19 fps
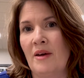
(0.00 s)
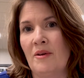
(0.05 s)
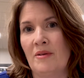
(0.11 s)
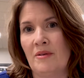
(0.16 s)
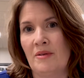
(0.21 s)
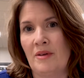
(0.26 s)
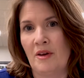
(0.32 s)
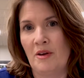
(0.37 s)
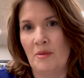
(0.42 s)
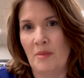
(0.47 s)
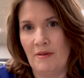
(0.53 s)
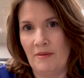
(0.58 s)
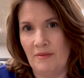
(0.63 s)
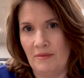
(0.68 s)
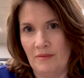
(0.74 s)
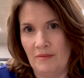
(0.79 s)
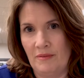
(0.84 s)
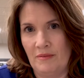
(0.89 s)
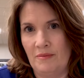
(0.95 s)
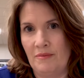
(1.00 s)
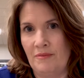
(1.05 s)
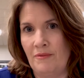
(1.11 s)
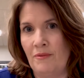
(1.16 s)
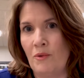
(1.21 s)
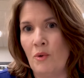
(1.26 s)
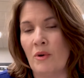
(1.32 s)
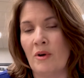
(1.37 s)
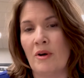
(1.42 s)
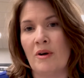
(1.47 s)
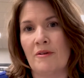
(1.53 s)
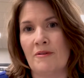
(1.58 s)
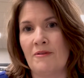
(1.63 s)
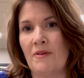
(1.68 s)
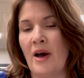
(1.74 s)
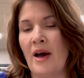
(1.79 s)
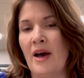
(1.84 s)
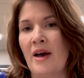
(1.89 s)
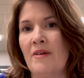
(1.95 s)
go to my 4 or
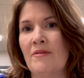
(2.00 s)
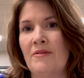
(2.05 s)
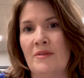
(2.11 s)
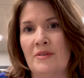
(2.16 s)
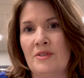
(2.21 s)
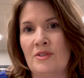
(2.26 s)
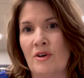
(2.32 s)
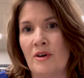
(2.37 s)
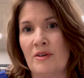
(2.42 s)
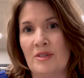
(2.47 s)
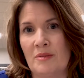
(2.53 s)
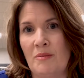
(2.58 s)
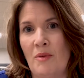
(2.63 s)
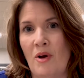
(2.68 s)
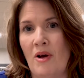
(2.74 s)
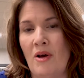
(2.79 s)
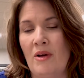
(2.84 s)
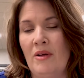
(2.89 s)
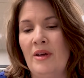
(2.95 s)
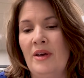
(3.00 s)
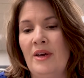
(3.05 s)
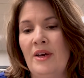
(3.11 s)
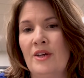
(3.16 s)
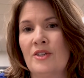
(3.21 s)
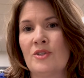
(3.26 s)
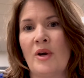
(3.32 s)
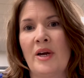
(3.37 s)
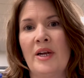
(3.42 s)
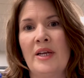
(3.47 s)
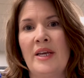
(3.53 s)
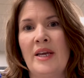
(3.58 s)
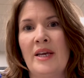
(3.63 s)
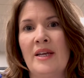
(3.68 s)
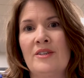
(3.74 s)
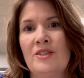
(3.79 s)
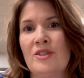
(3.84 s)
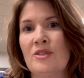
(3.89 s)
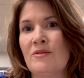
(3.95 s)
5, start small, try to
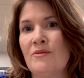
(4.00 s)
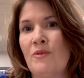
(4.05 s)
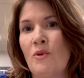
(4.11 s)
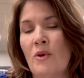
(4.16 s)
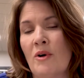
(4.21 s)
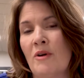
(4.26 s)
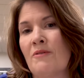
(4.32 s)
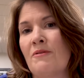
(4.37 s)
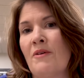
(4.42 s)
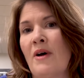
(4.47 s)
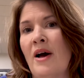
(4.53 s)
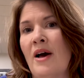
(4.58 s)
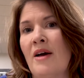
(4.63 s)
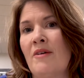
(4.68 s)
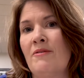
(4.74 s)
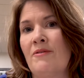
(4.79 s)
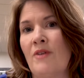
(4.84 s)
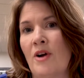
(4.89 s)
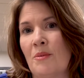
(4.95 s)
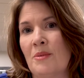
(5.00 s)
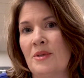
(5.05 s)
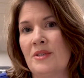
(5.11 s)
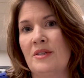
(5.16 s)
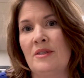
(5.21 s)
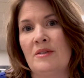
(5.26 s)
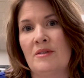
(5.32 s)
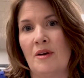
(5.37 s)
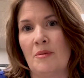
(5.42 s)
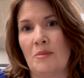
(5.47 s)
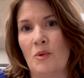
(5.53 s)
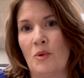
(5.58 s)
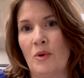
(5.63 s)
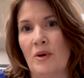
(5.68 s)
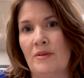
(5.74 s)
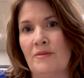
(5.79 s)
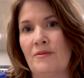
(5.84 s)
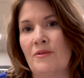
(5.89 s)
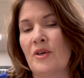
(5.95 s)
get just 4 or 5 pharmacies on
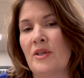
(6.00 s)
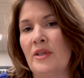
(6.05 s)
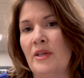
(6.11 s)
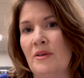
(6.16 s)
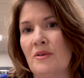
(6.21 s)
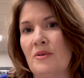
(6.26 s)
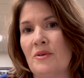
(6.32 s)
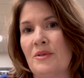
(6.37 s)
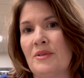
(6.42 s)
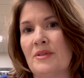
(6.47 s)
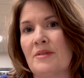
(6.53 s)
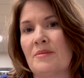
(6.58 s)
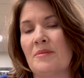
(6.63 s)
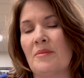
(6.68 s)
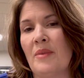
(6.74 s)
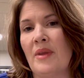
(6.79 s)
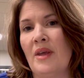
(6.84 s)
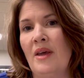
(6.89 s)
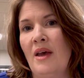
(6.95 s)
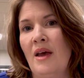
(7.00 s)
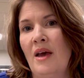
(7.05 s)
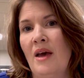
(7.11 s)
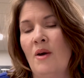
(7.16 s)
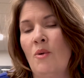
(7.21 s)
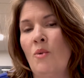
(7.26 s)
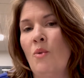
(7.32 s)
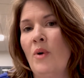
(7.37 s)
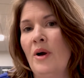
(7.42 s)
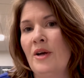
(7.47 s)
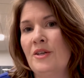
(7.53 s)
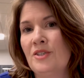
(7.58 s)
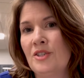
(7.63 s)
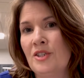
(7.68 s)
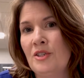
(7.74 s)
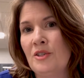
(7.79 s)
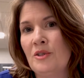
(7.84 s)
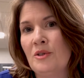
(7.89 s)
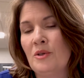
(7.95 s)
board for clinicals.
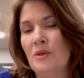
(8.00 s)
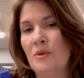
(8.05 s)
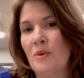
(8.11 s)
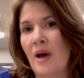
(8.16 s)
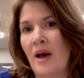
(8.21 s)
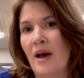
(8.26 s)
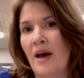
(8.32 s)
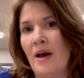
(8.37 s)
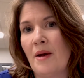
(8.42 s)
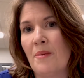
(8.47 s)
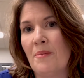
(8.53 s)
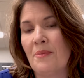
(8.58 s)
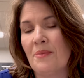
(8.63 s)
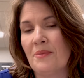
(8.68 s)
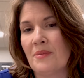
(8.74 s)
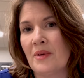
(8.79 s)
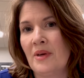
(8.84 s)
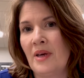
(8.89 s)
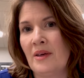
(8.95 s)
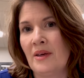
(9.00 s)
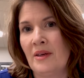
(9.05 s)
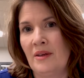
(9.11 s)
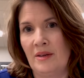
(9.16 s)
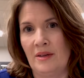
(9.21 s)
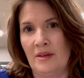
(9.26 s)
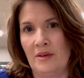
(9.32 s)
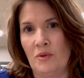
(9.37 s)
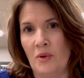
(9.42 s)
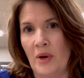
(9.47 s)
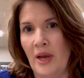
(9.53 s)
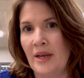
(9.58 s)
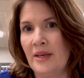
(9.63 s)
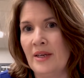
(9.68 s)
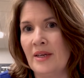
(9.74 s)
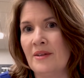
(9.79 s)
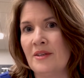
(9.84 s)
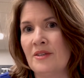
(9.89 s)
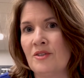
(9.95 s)
Once you go ahead
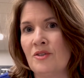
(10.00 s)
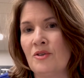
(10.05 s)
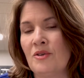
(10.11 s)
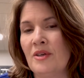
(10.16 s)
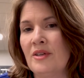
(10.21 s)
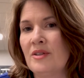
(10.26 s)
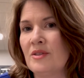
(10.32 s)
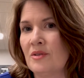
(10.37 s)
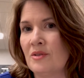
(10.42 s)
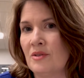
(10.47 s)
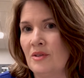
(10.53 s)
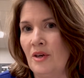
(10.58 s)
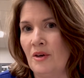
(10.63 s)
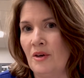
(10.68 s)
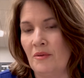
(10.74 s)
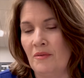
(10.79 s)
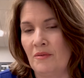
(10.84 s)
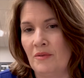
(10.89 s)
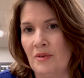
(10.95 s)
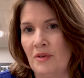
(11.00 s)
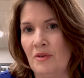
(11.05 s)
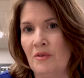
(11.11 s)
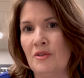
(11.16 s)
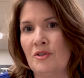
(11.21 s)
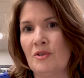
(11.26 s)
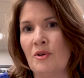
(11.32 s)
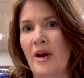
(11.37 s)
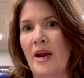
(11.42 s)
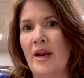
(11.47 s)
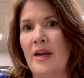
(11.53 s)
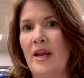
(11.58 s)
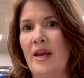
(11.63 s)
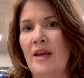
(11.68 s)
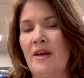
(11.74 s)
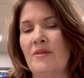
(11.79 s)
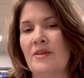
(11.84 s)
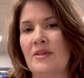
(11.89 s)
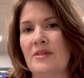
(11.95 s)
and get the students, do the
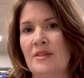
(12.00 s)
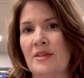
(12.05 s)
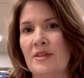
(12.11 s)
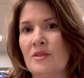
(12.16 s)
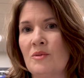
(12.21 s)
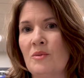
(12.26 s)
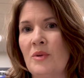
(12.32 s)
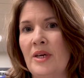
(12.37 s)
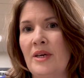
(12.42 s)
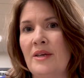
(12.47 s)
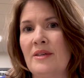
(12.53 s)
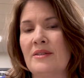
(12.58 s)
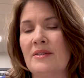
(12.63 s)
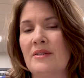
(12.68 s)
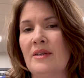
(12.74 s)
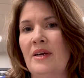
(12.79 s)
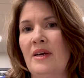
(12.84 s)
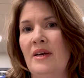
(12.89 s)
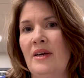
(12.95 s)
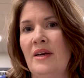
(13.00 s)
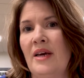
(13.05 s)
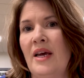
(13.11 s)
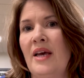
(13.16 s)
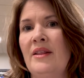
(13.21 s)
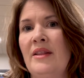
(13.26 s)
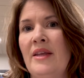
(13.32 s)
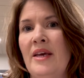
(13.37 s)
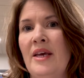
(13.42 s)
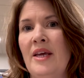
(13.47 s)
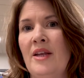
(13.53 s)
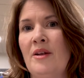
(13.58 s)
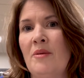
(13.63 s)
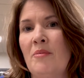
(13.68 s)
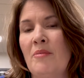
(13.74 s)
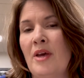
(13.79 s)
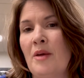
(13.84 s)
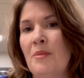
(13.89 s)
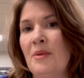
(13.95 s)
training, the 6 weeks, and
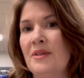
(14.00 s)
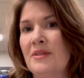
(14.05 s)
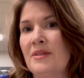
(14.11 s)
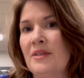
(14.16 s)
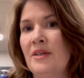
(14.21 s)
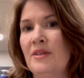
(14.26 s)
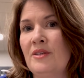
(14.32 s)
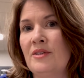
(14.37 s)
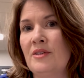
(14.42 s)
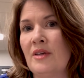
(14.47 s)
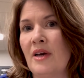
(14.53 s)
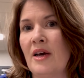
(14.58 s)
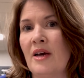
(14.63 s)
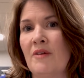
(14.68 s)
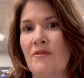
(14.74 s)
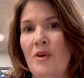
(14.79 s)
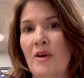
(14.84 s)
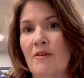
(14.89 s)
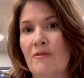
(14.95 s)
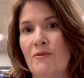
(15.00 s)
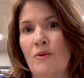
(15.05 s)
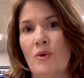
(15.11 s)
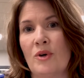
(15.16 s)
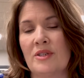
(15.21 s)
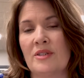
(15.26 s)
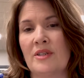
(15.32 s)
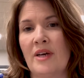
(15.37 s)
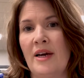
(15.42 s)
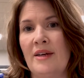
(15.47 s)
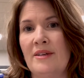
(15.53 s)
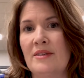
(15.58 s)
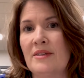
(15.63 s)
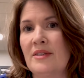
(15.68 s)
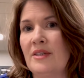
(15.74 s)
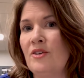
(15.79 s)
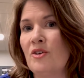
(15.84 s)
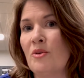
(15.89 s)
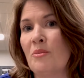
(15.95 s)
then maybe send, if you have 4 sites,
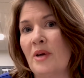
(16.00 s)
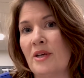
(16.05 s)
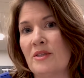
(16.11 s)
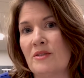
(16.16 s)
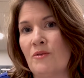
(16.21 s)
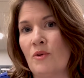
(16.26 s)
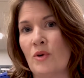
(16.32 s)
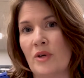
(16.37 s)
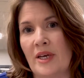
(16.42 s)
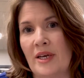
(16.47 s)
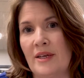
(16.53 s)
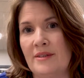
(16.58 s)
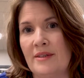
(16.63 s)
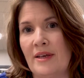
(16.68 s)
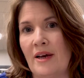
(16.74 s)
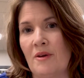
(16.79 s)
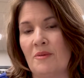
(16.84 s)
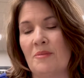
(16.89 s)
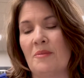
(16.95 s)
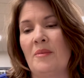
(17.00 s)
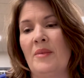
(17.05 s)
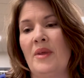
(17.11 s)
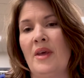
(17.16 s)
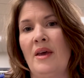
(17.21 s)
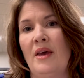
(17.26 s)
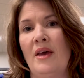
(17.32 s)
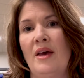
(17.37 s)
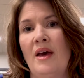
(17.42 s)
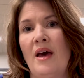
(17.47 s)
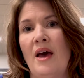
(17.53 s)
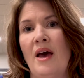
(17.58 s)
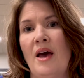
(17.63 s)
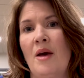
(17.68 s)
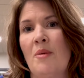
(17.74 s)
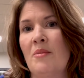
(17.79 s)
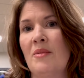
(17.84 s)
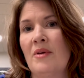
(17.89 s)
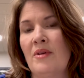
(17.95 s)
send your best 4 kids out.
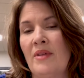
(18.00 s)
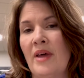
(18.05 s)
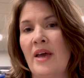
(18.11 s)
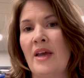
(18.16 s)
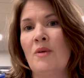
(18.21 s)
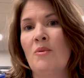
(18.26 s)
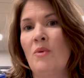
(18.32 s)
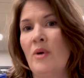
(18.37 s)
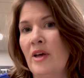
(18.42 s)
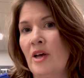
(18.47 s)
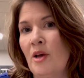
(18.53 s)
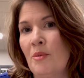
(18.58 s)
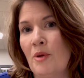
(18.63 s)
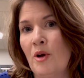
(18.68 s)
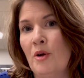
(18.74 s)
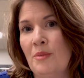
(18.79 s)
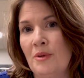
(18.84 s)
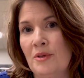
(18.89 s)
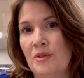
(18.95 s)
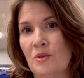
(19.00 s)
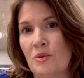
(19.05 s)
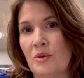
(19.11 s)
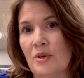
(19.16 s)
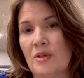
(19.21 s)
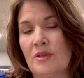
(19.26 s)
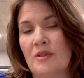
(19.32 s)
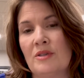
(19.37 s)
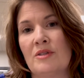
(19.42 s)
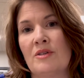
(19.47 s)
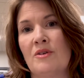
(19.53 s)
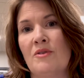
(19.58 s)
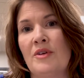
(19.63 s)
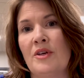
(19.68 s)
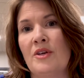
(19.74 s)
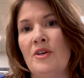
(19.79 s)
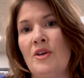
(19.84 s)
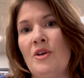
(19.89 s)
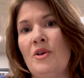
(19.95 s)
They will help open doors so
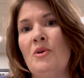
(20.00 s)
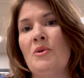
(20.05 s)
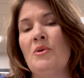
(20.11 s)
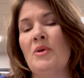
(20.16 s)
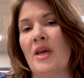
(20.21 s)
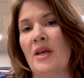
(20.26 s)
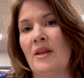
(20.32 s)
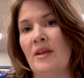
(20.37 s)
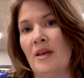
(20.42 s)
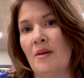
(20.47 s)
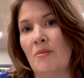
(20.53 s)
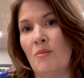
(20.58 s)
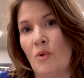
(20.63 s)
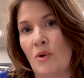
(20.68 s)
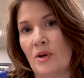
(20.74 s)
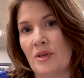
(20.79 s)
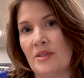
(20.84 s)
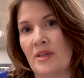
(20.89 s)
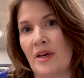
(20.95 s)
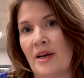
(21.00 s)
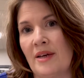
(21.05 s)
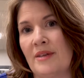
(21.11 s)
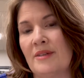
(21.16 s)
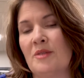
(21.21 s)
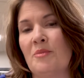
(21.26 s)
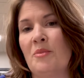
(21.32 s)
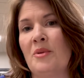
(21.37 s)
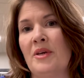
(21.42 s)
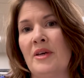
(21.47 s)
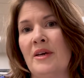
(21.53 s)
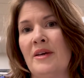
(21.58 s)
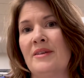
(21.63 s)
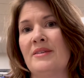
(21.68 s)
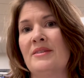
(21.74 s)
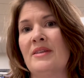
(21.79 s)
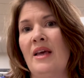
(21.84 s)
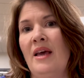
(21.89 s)
that you can get more sites, because